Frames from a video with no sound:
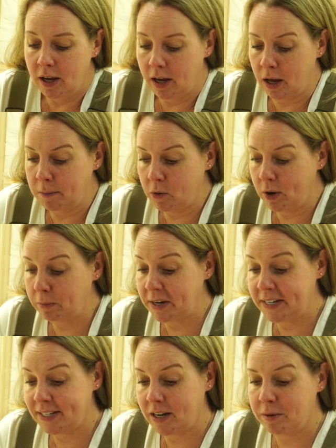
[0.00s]
around my
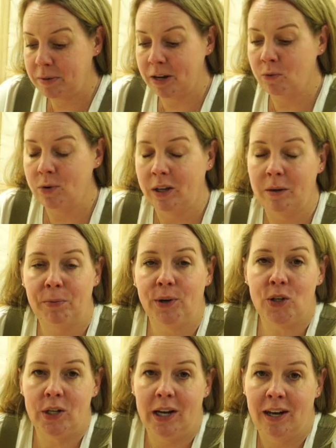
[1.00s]
design, but I really
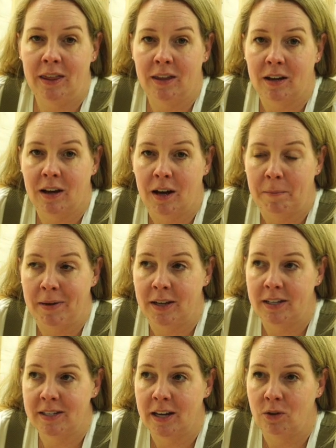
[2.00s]
appreciate the
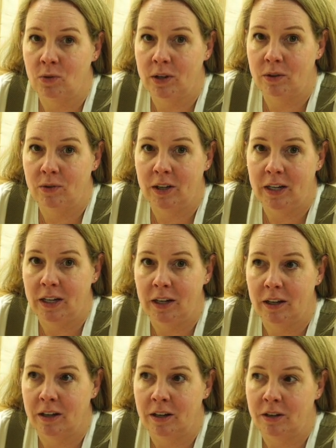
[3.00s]
comments. I really,
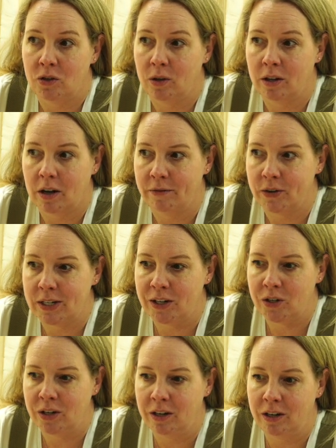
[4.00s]
really enjoy the
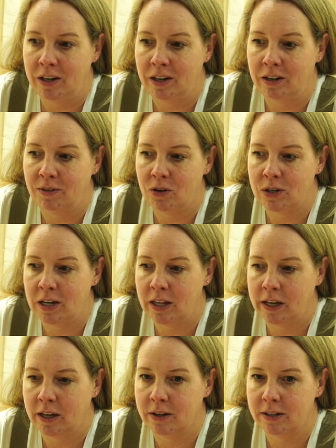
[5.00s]
conversation. And if there's
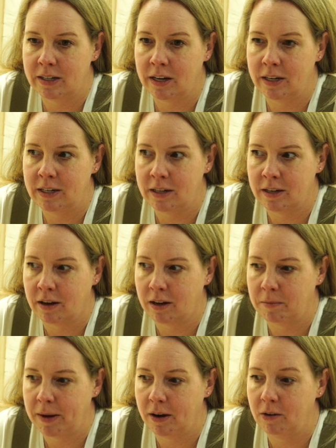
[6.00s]
anything else that I didn't
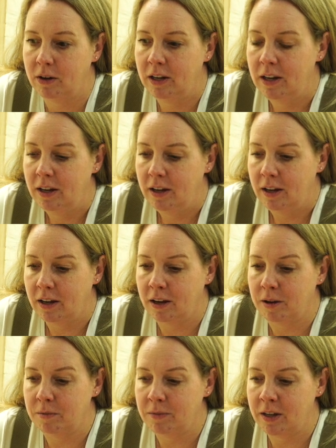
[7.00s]
talk about
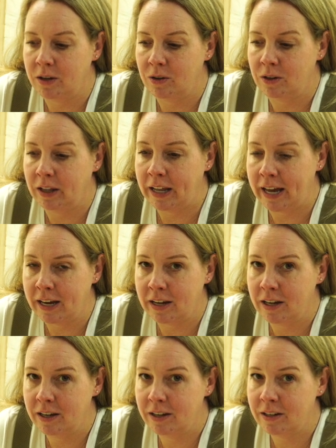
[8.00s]
that you'd
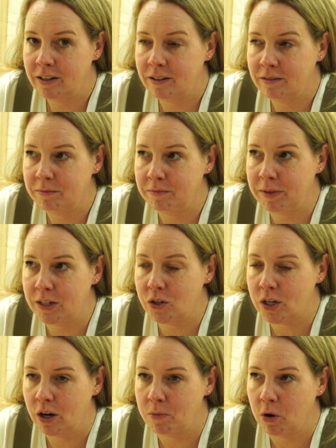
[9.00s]
like me to
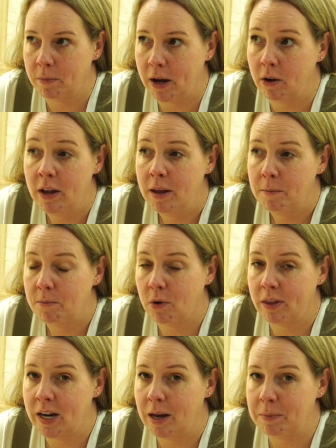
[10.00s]
share more about,
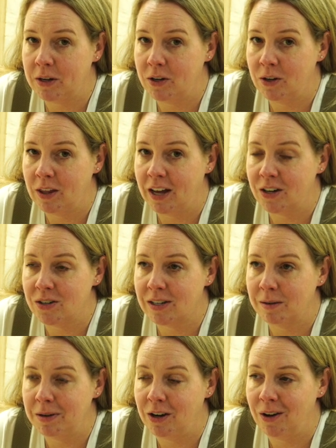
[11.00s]
more than happy to do that. Just
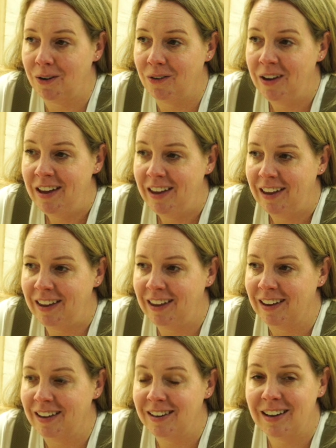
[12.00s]
let me know.
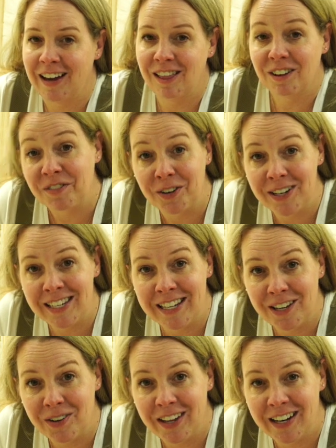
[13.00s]
And I look forward to
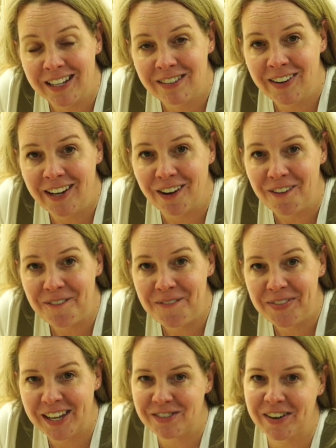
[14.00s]
seeing you on the next video.
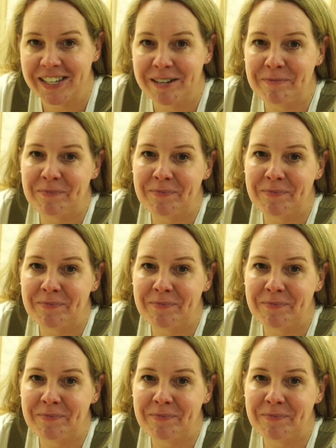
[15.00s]
Thanks, friends.